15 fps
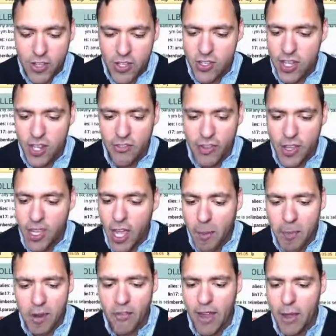just a few
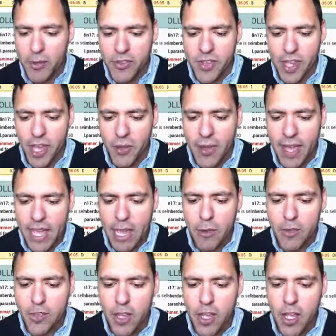couple of hours ago, it
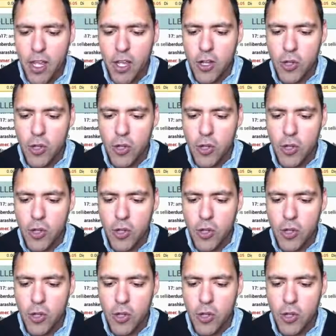was at